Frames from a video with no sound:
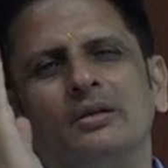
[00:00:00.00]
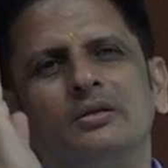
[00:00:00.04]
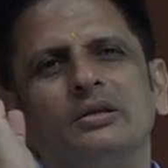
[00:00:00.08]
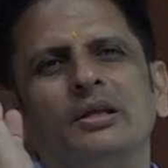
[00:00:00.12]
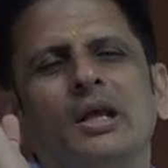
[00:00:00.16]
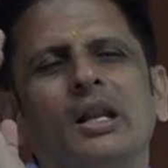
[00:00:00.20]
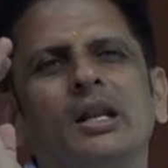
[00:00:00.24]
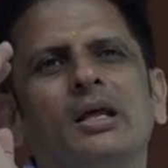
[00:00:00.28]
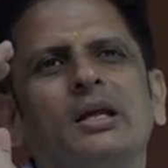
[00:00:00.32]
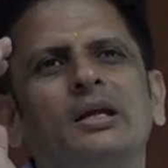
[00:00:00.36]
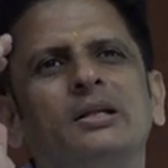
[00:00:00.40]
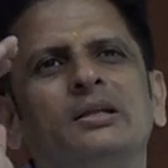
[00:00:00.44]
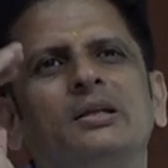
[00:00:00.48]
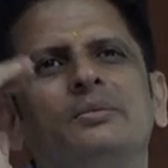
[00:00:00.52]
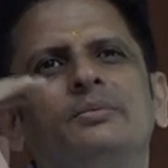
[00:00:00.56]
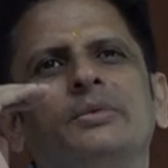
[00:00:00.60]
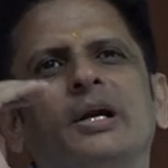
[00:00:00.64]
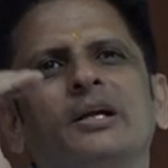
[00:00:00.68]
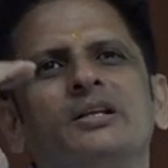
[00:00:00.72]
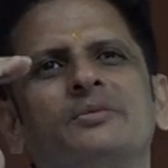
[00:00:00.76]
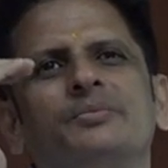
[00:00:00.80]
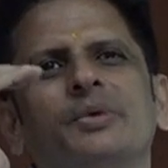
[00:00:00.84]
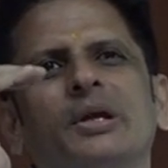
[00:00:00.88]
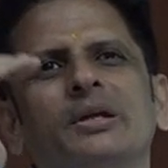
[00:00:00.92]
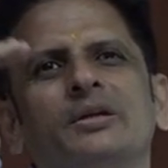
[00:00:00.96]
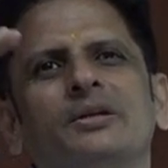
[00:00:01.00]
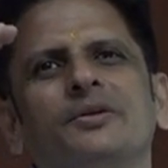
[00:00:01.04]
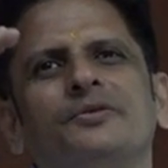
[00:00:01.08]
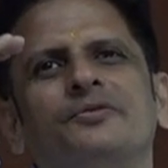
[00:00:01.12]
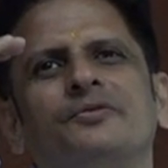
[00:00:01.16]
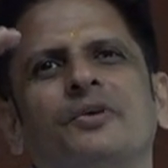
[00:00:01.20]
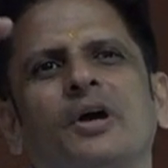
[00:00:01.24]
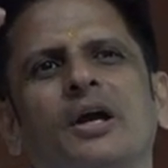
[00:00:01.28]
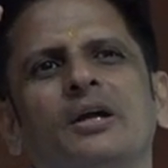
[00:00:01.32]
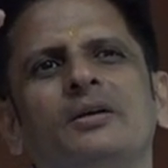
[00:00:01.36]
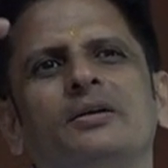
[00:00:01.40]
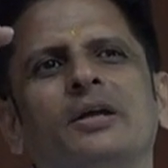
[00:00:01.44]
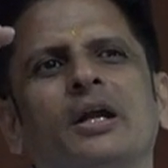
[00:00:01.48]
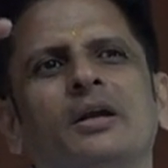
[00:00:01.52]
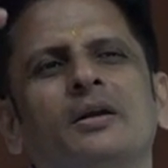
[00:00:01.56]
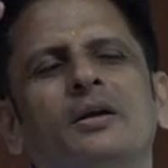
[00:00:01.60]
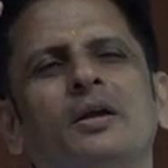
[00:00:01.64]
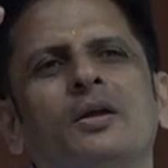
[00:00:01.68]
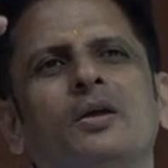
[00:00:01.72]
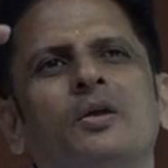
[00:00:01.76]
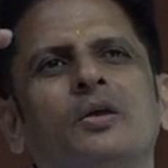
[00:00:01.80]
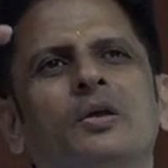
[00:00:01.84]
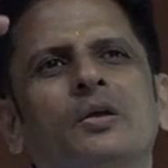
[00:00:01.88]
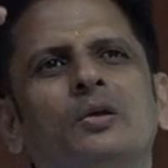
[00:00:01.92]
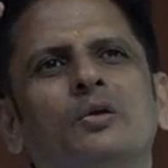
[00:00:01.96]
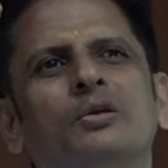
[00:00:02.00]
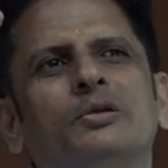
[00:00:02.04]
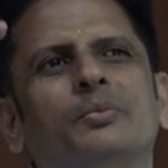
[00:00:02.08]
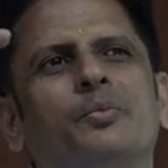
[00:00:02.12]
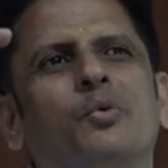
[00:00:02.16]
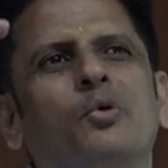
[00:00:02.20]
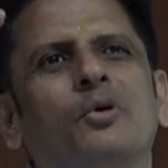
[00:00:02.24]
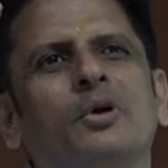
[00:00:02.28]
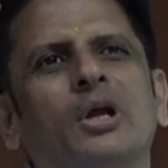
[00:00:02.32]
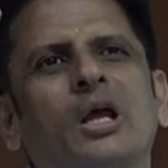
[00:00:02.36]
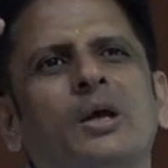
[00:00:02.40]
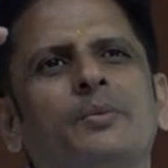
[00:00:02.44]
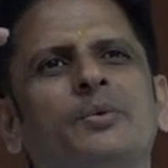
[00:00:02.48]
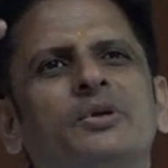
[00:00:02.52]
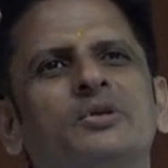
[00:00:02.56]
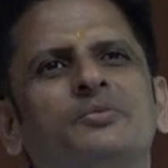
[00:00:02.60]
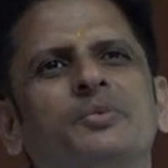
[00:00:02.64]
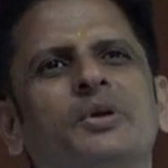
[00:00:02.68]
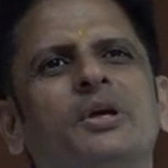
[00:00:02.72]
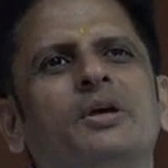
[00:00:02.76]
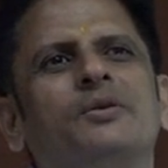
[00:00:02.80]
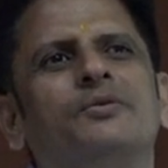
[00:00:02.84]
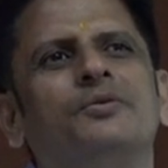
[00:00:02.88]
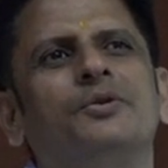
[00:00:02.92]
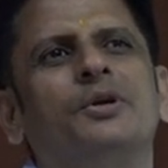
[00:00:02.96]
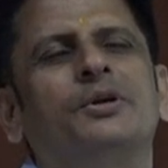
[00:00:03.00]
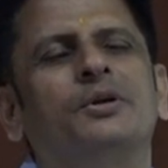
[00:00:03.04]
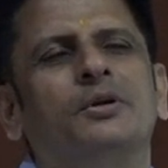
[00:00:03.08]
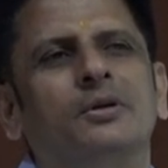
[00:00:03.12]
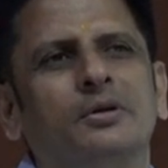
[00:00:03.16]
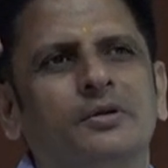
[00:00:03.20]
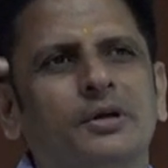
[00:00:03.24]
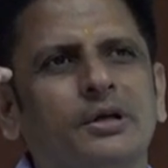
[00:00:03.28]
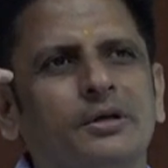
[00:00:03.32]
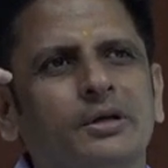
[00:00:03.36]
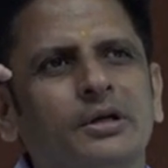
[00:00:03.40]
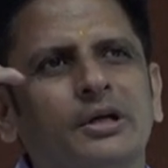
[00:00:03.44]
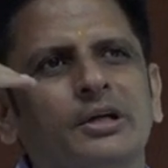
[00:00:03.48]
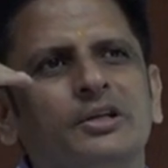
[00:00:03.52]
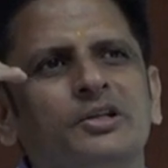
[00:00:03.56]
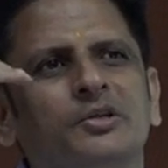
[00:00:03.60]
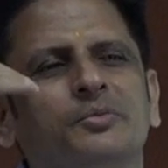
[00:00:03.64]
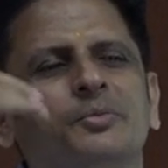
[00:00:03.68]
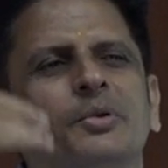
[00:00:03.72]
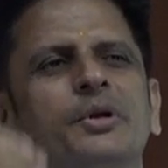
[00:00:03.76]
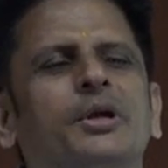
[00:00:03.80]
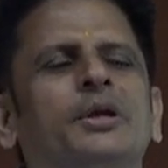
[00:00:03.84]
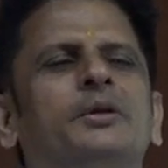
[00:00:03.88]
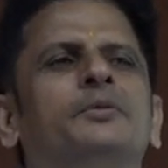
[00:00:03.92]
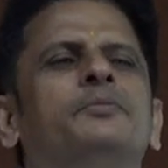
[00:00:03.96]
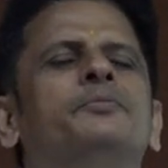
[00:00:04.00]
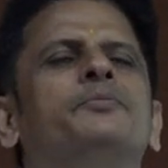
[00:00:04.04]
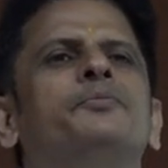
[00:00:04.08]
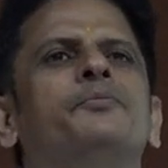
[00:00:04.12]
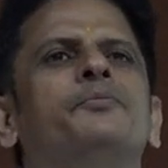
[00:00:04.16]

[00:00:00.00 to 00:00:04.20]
The algorithm that's being defined and the program is being written in his brain.